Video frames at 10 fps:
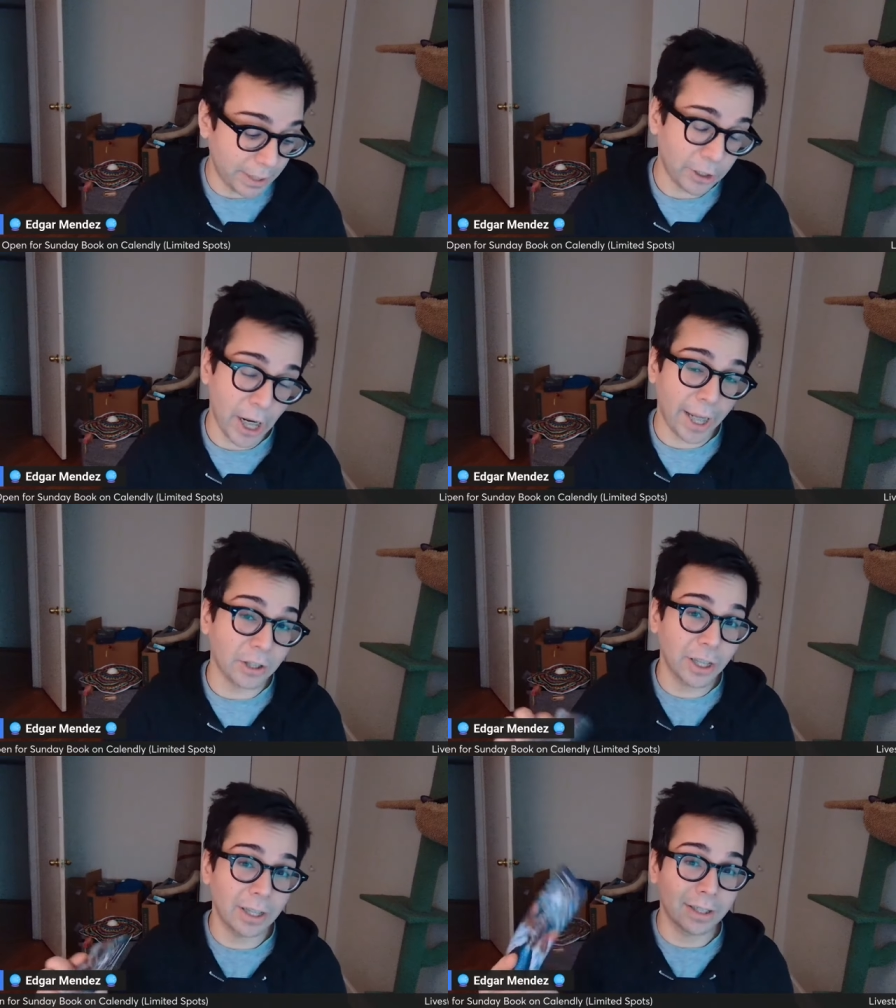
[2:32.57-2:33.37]
They
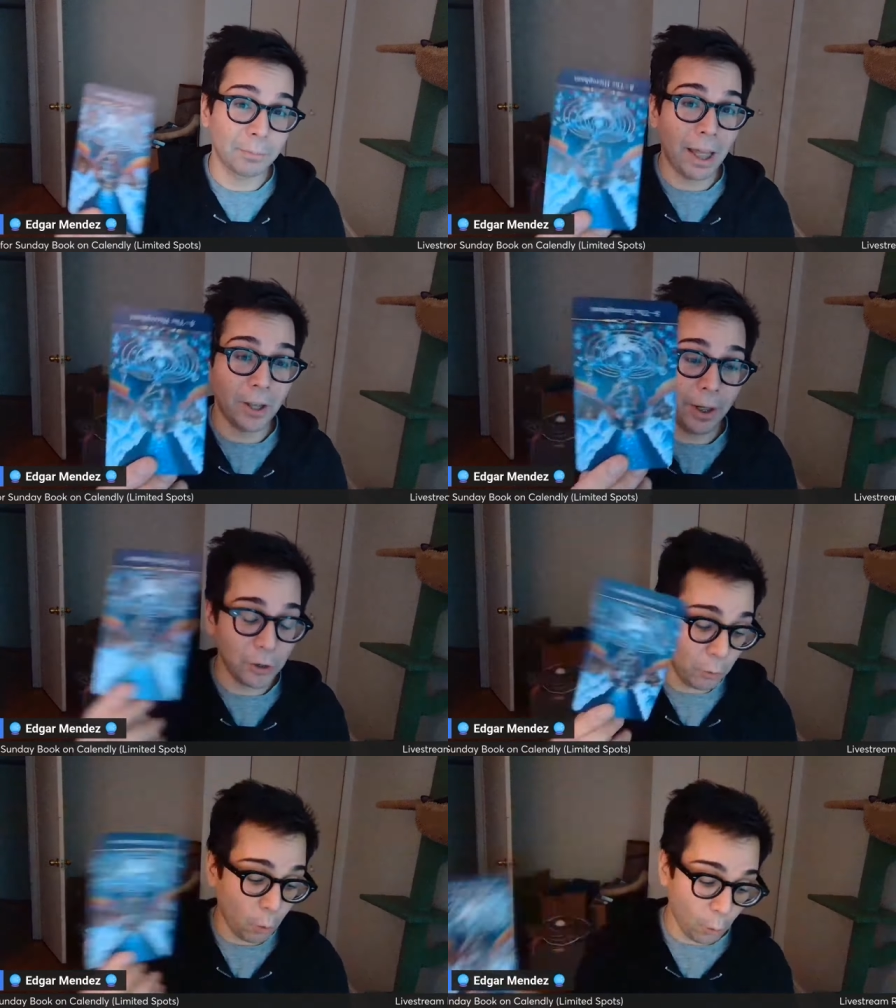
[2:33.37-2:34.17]
changed this, by the way.
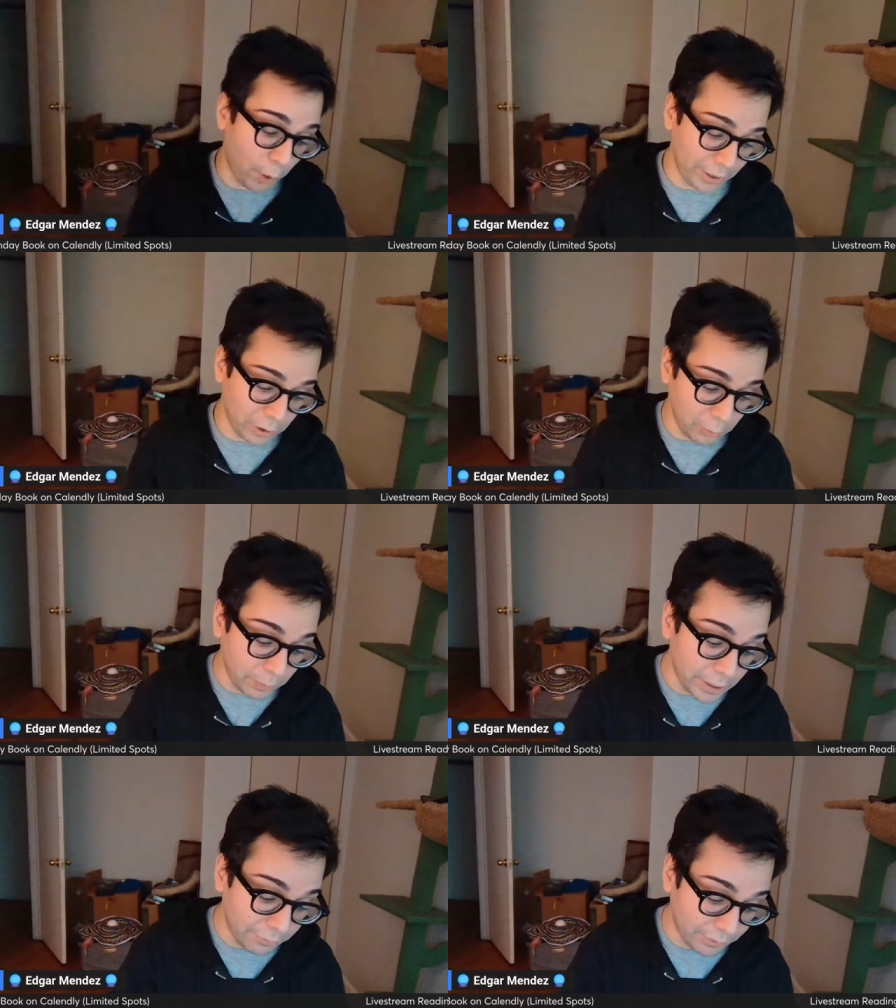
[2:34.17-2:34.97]
You are way you
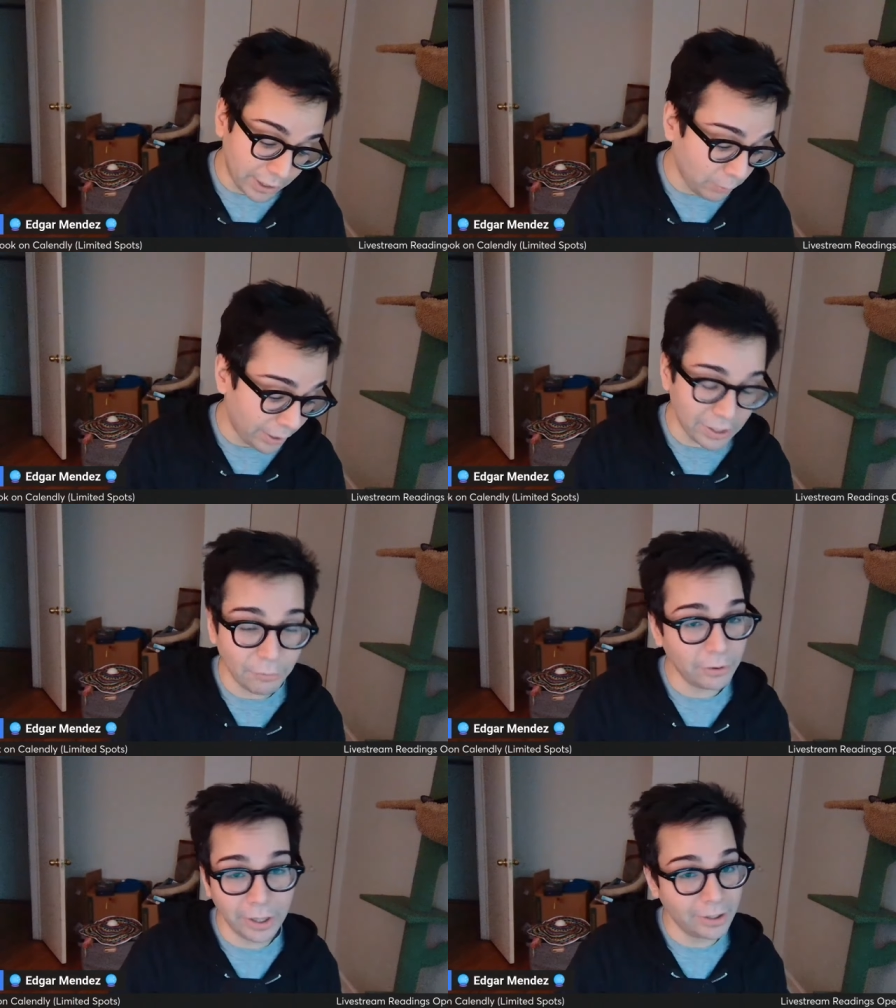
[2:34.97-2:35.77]
believe things way
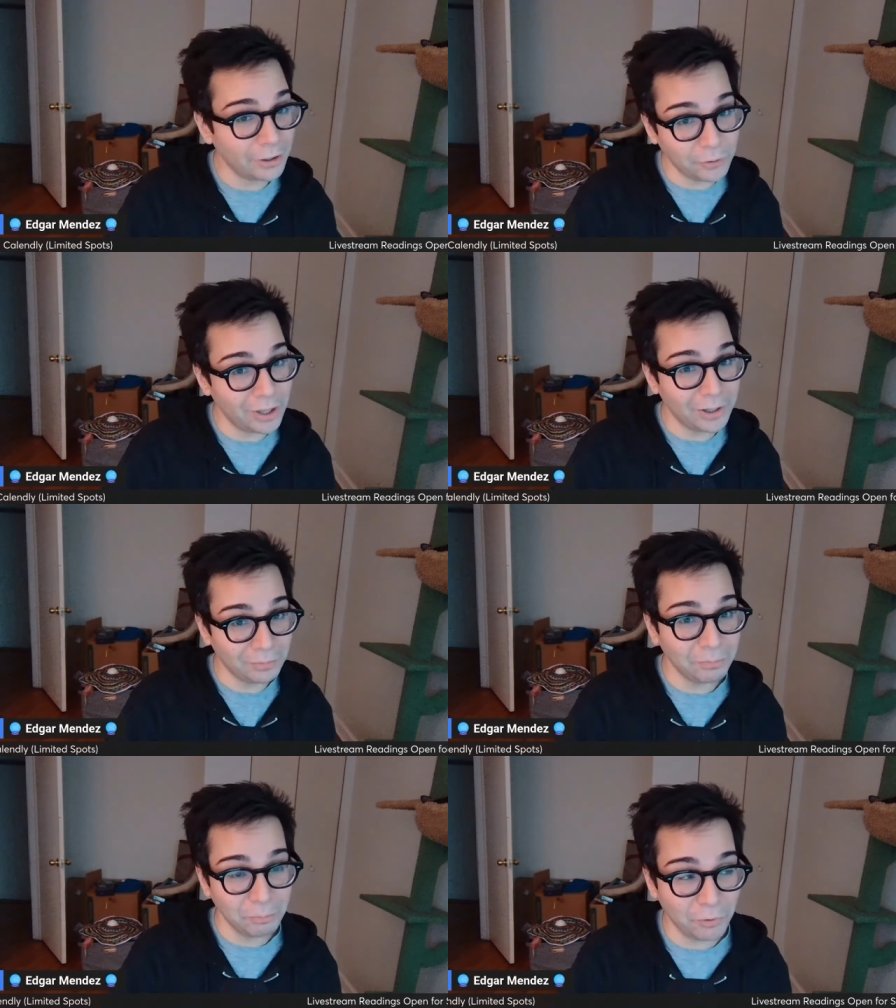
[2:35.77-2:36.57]
differently than you did
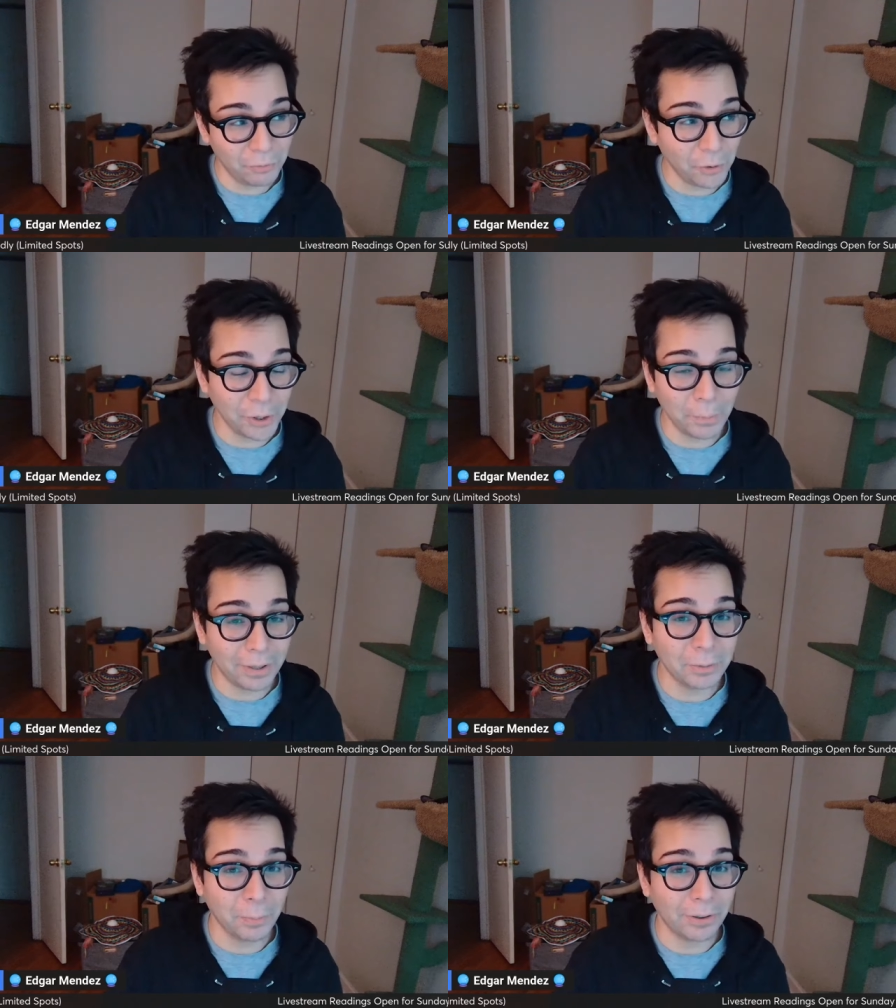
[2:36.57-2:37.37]
before you met
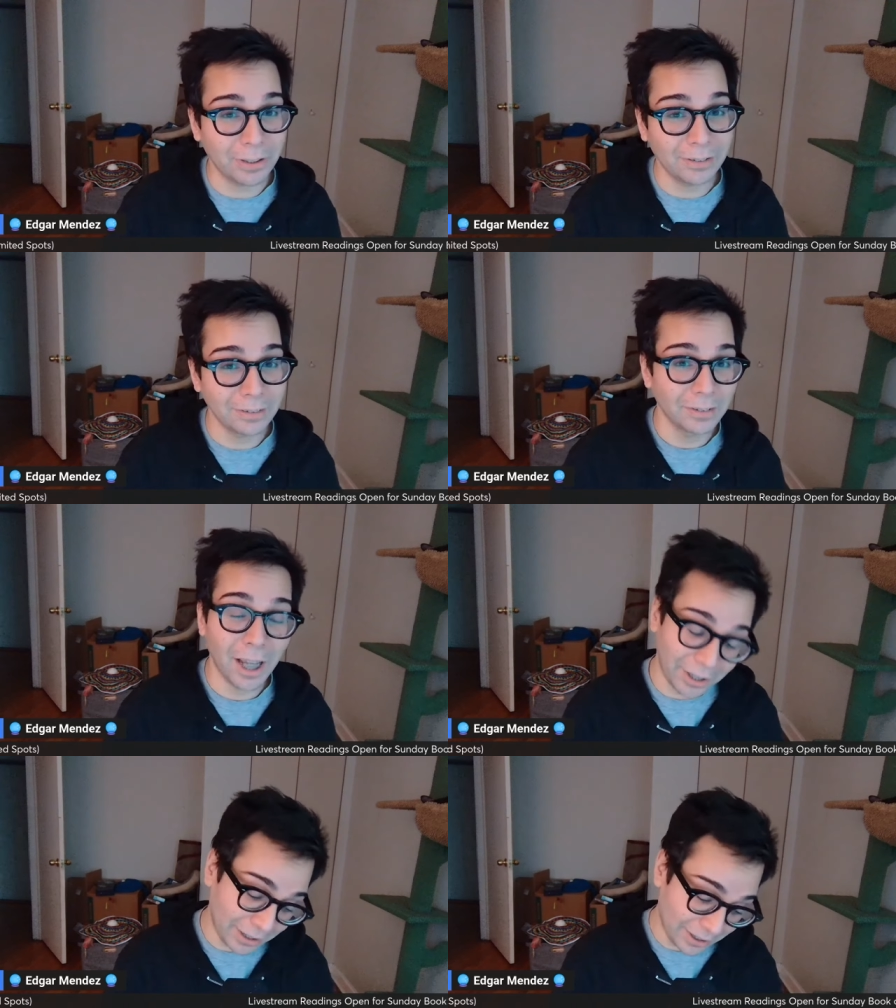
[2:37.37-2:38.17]
this person.
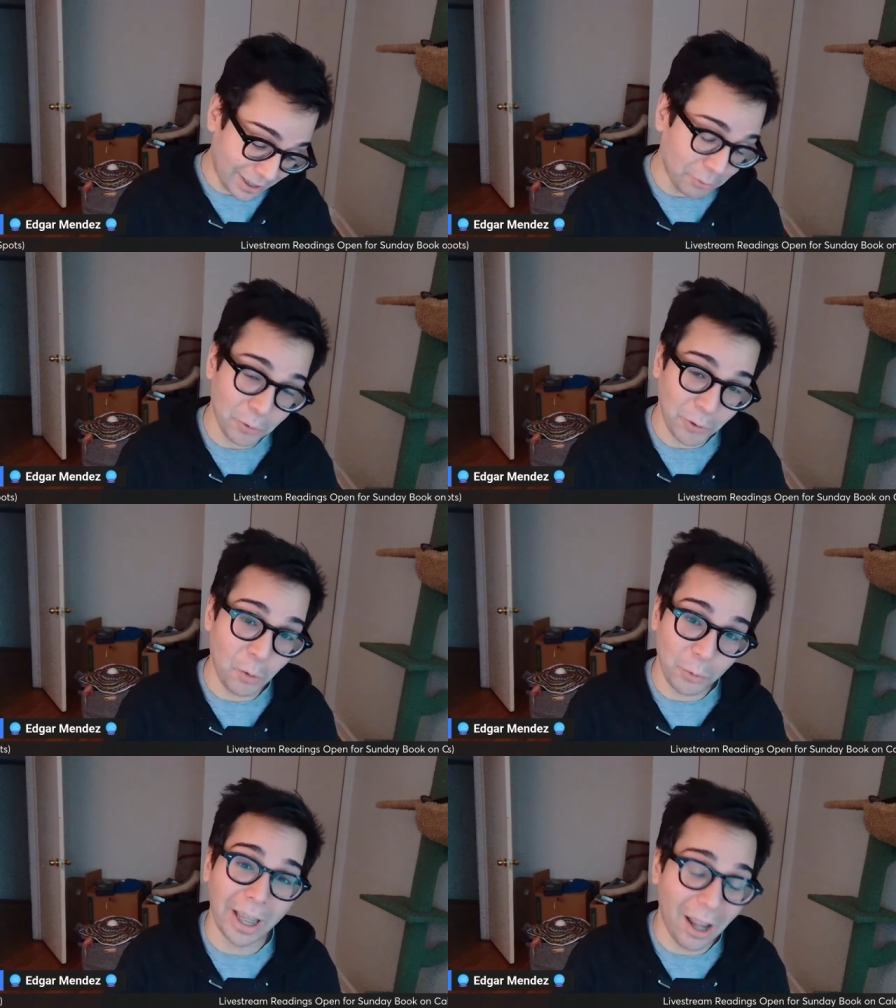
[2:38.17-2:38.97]
And this is how you'll know
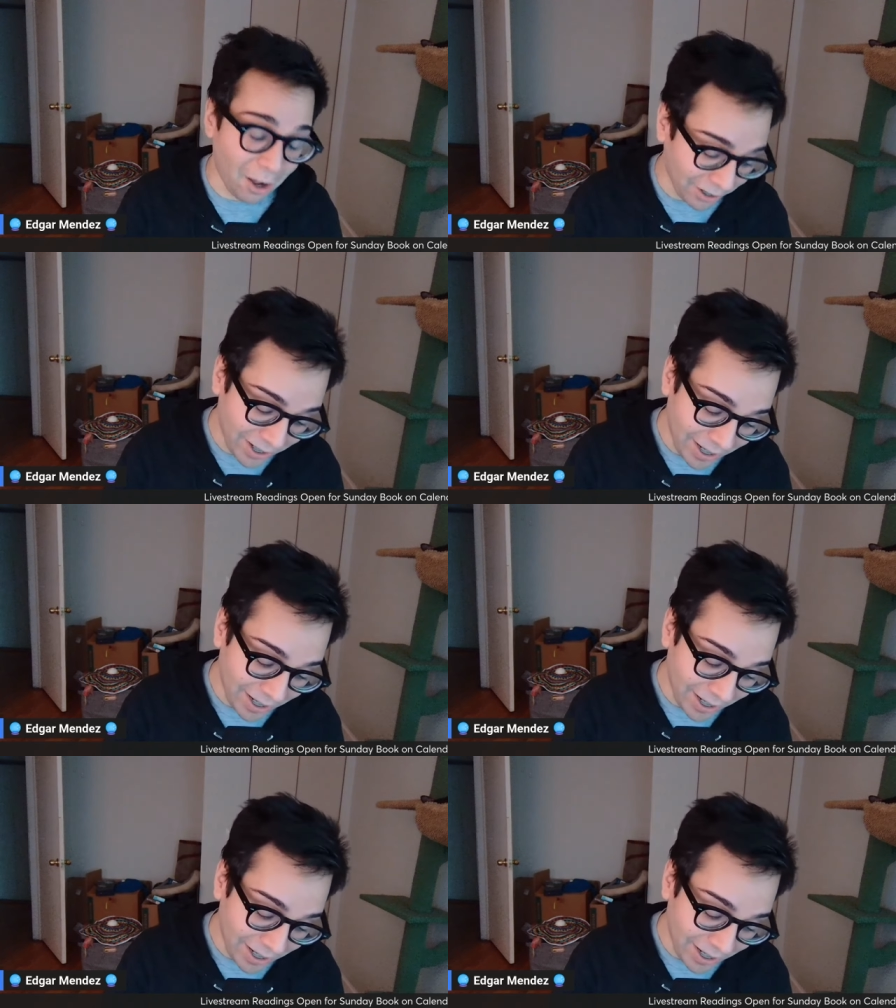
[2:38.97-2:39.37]
who they are.